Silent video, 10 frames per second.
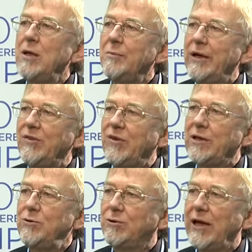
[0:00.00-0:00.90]

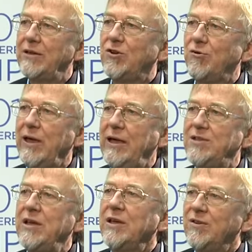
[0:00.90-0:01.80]
Basically, you can
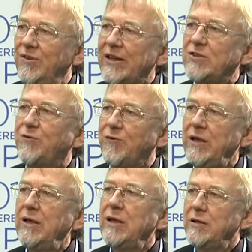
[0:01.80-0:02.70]
create
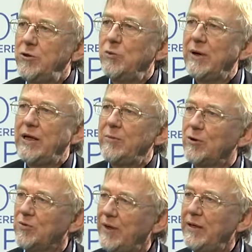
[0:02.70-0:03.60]
debt-free new money,
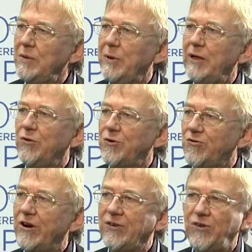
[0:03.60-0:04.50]
because money depends on
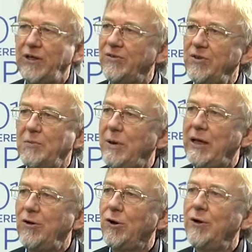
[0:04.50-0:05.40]
trust. It doesn't
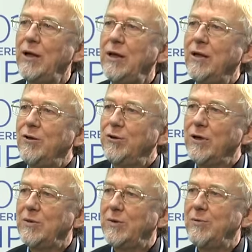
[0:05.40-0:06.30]
depend on
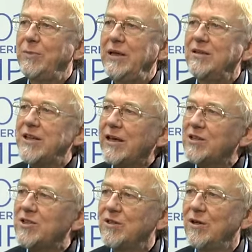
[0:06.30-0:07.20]
it being
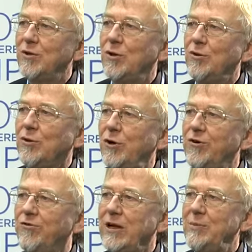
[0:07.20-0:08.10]
debt. On the
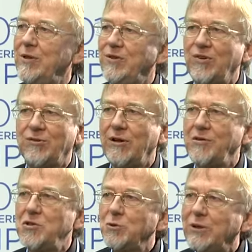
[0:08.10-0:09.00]
contrary, I mean, this is a rather
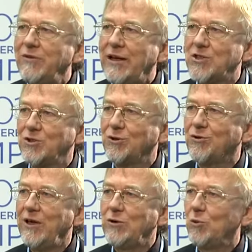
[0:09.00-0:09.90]
new invention to
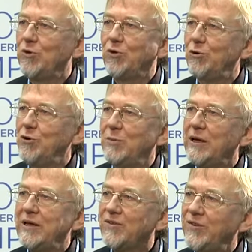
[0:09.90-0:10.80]
create almost all new
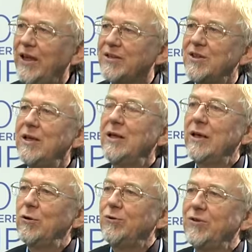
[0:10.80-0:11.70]
money as debt.
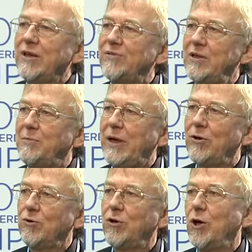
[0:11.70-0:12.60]
It also doesn't depend
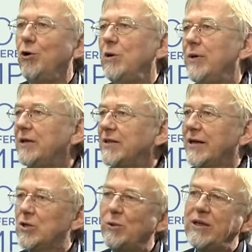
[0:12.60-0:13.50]
on gold being
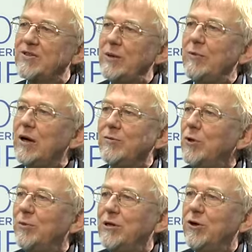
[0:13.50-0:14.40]
tucked away somewhere.
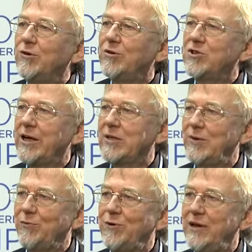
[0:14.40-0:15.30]
Nobody goes and checks
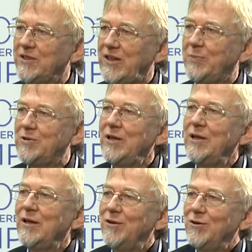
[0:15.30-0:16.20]
before they accept
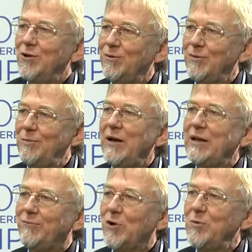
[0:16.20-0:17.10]
the
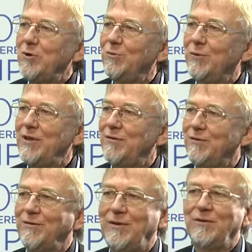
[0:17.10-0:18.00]
money from you, whether
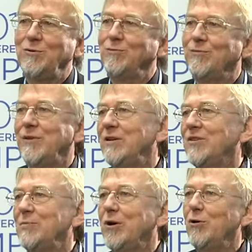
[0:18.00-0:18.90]
there is
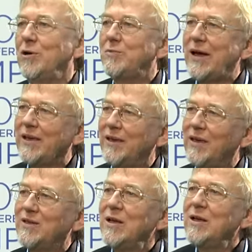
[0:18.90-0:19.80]
some gold backing
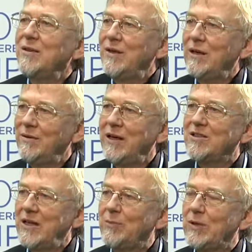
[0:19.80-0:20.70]
it. They
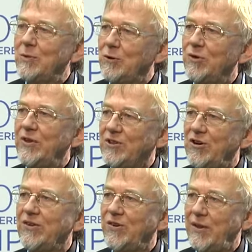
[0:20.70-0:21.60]
accept it because they
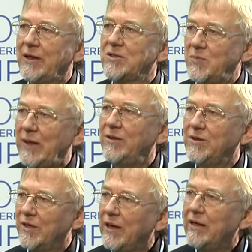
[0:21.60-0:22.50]
trust that they can spend it
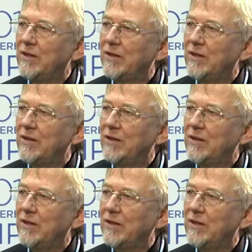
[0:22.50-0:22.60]
again.